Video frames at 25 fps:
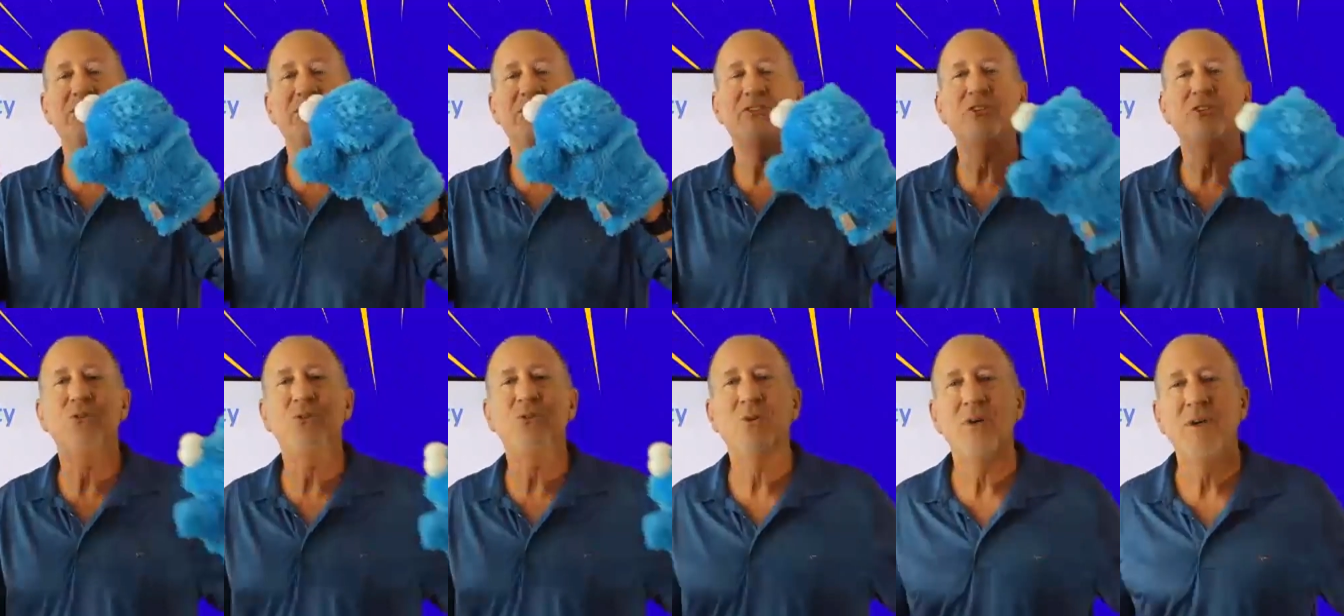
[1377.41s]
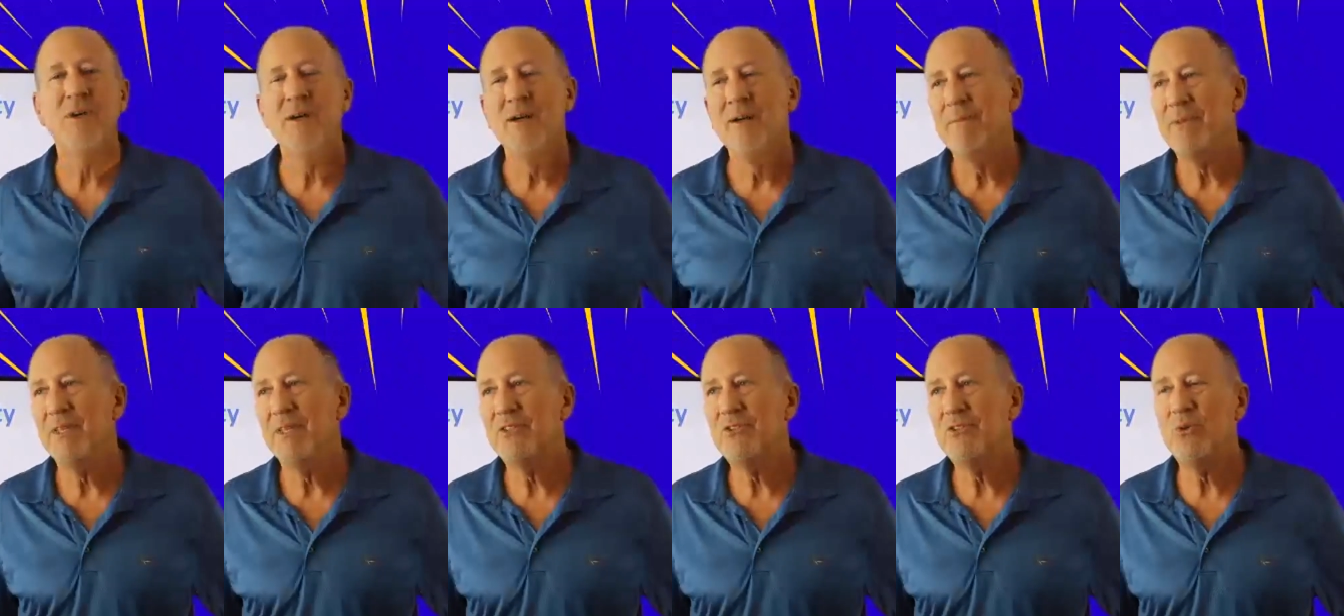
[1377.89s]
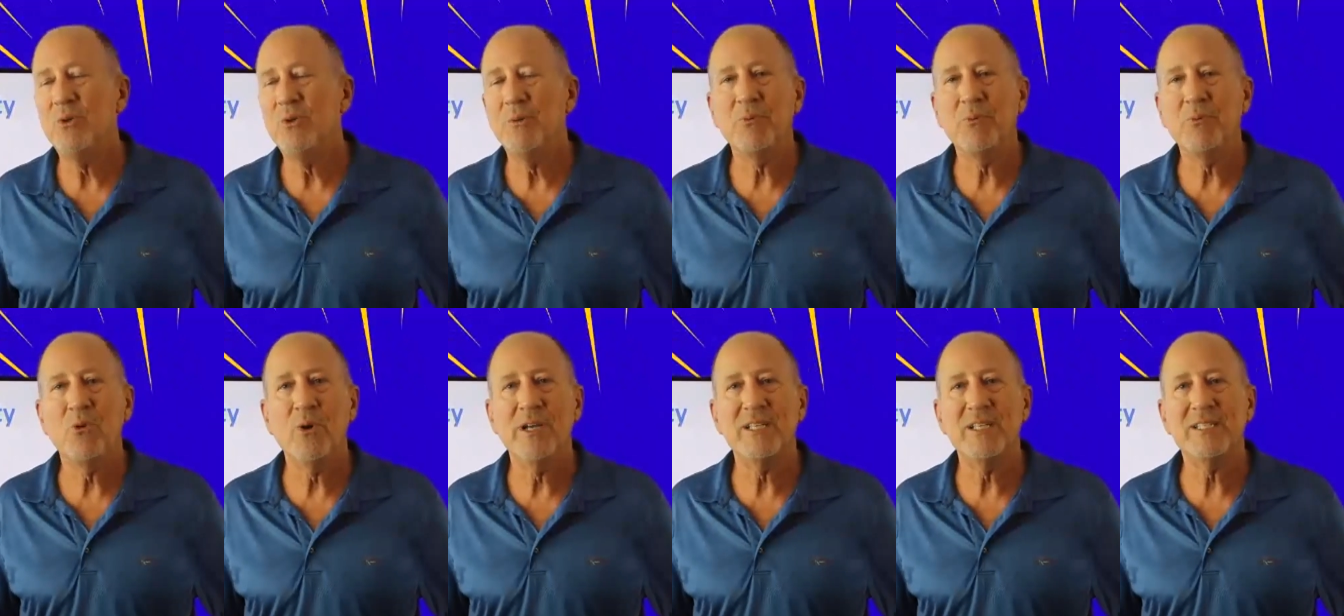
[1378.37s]
The two
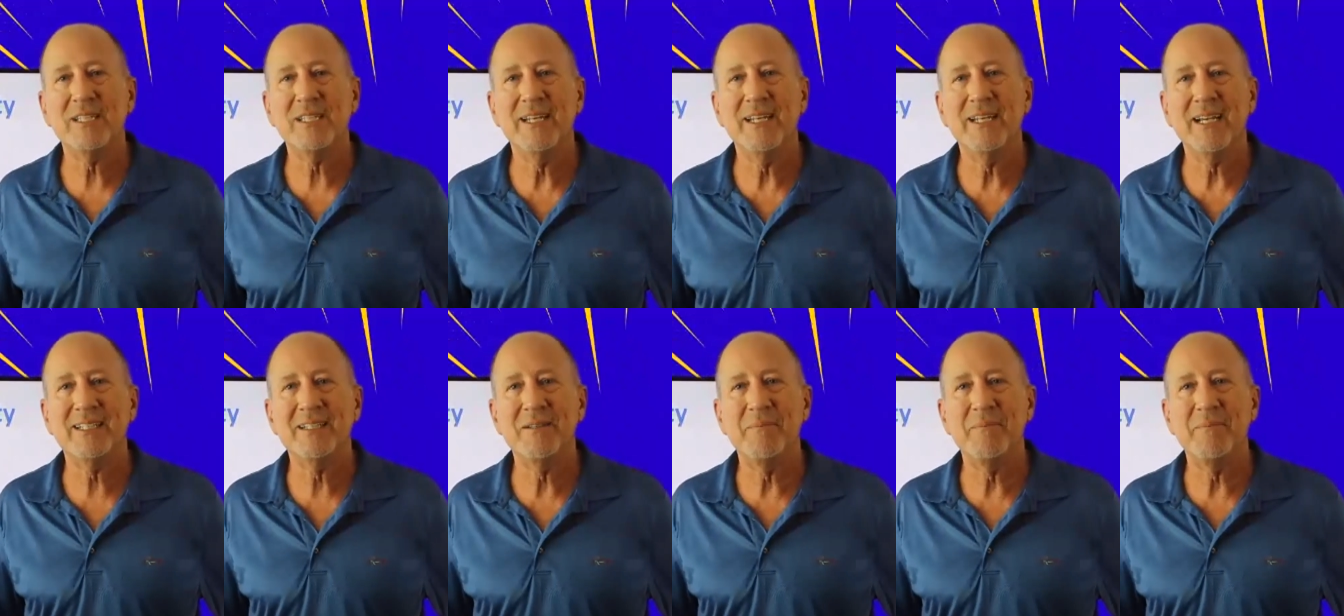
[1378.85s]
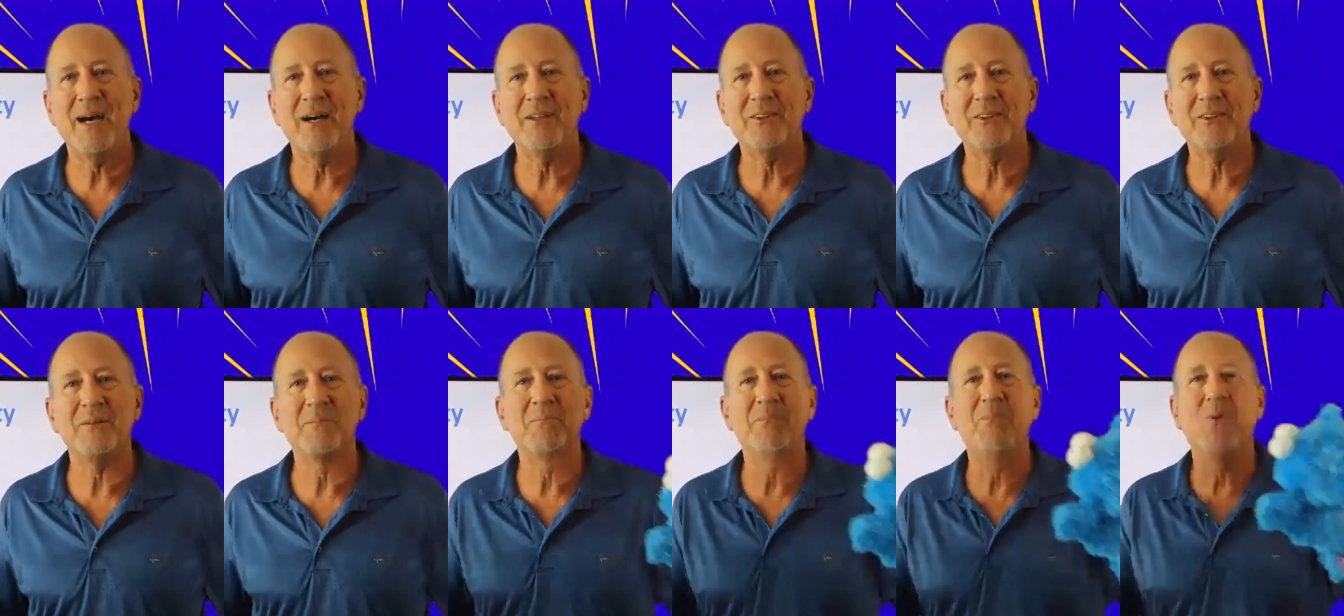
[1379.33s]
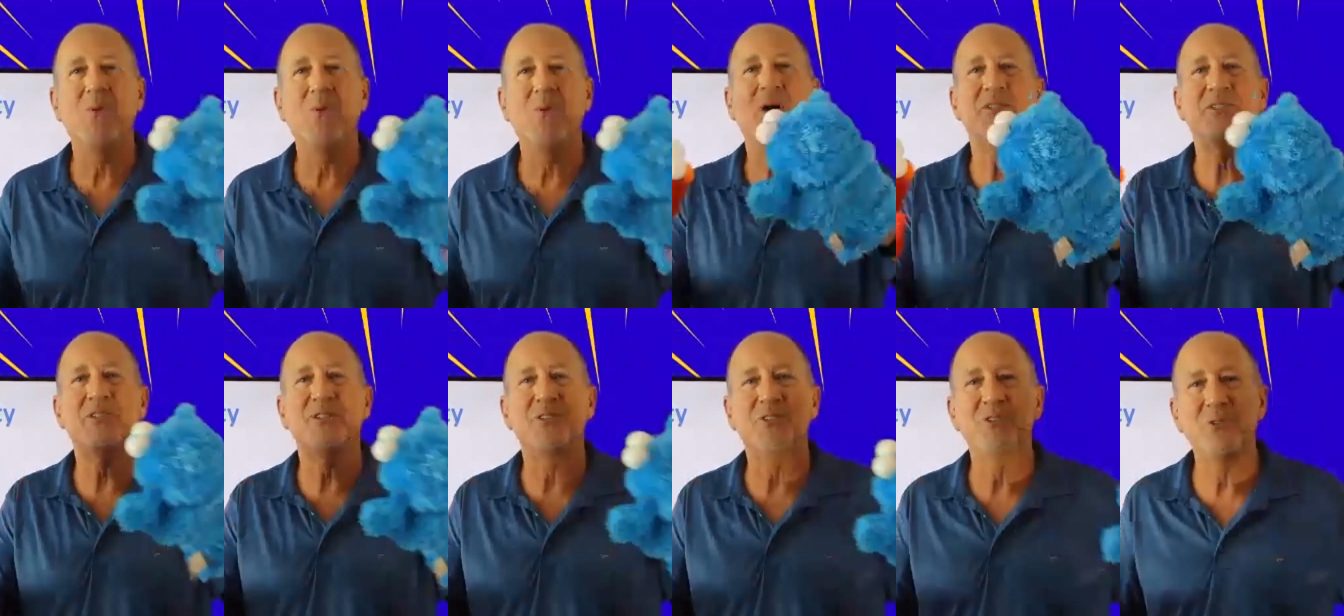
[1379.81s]
employees connect about the
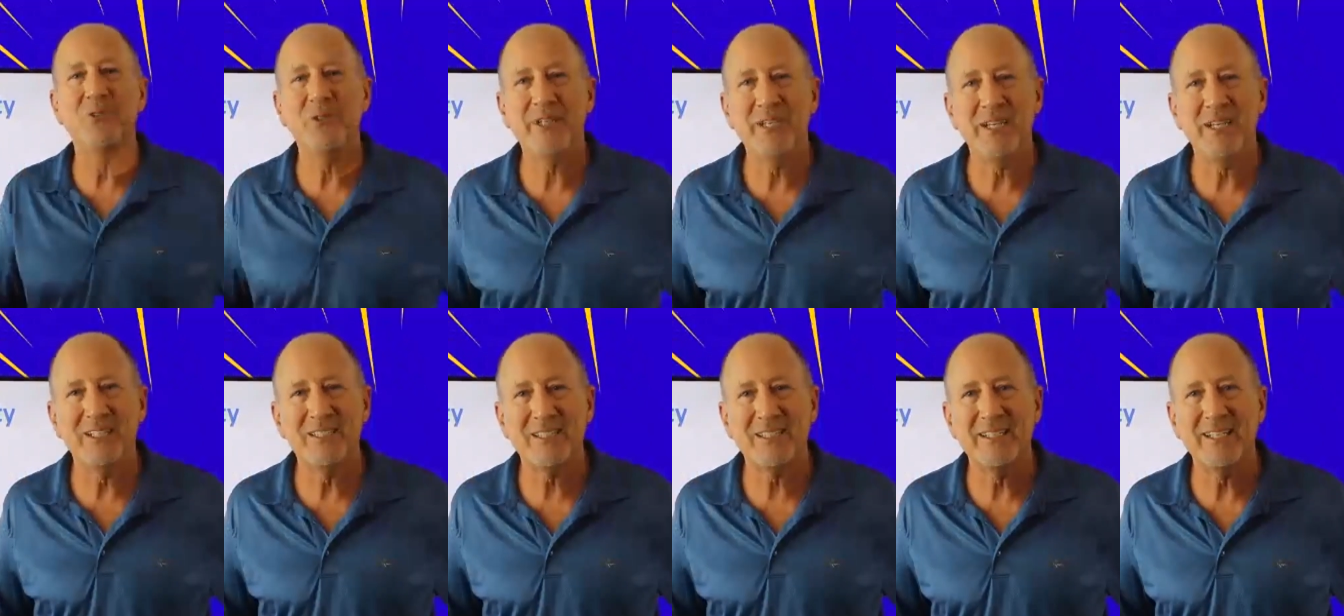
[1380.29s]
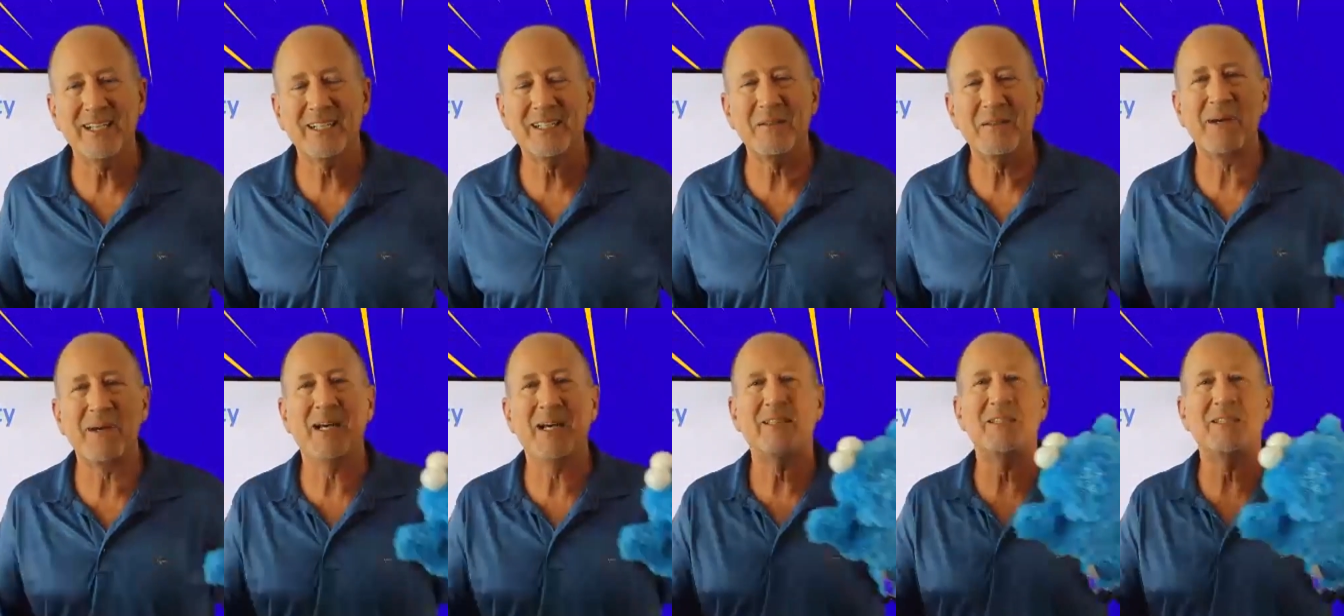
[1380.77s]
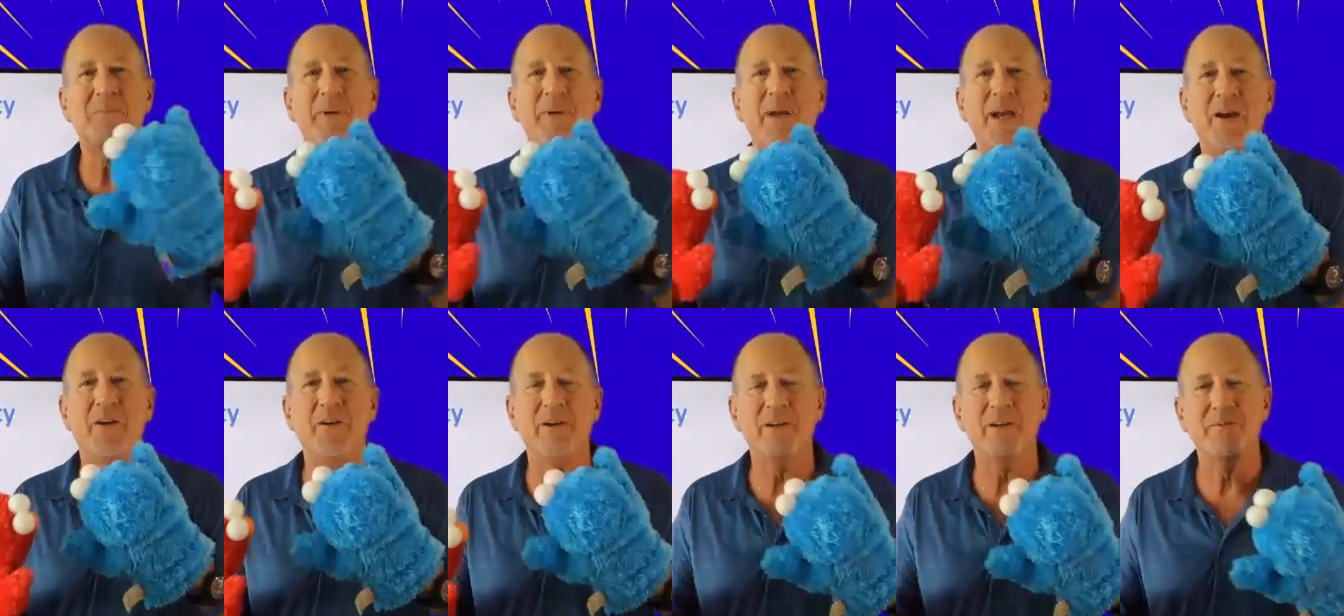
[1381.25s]
boss. The two kids connect about the
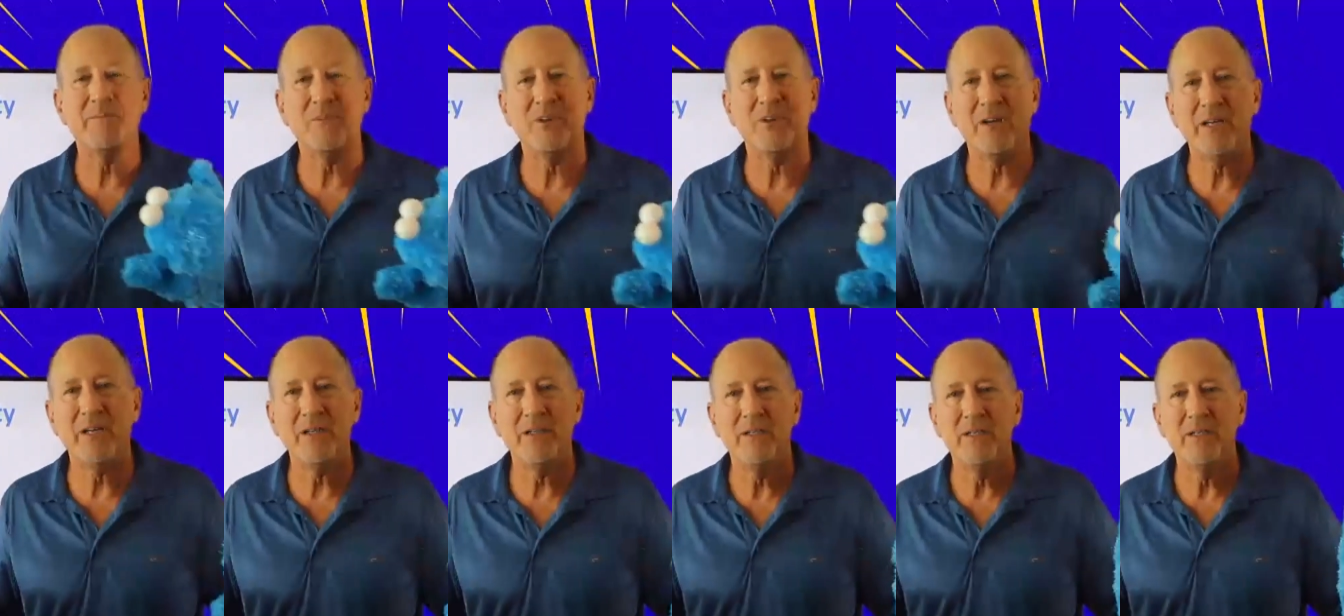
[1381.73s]
parent, all right?